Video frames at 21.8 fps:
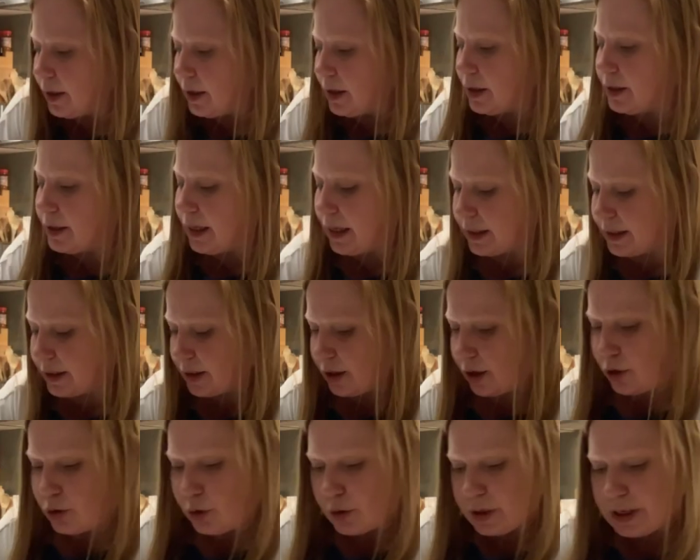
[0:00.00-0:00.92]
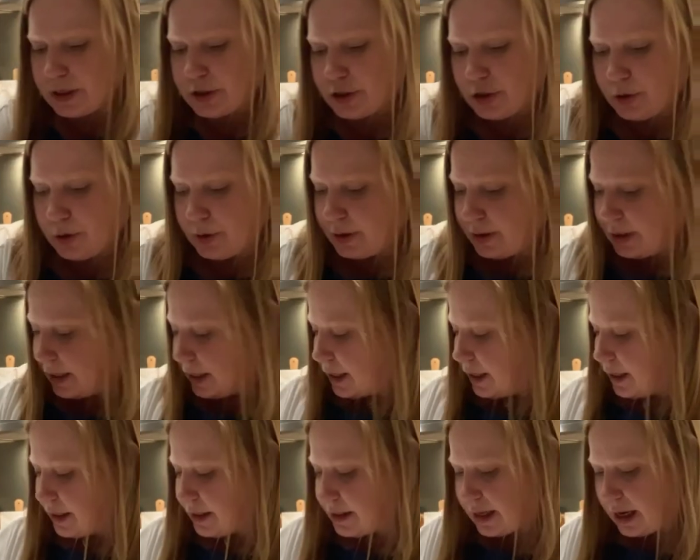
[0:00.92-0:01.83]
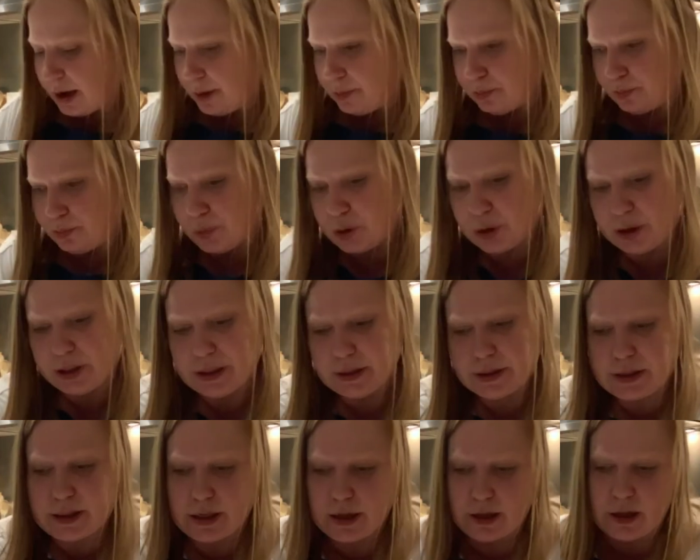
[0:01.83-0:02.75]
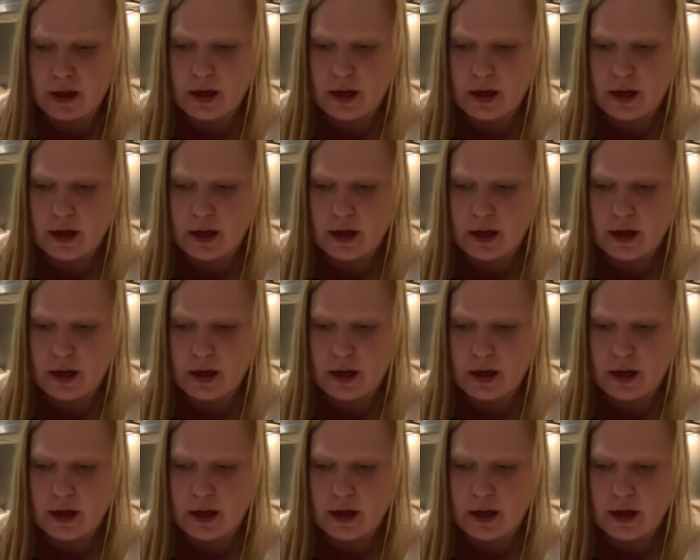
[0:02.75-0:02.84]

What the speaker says: Yes, so Cookie Doo is brilliant.